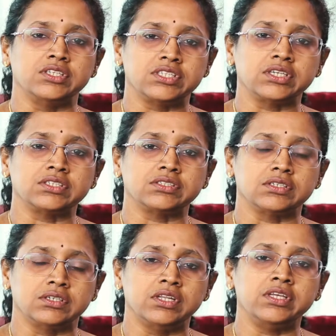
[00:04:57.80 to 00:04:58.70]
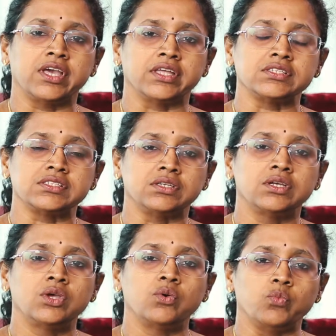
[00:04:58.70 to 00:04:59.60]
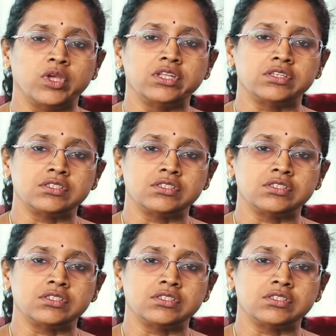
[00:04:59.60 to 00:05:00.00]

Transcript: detect early cancer when it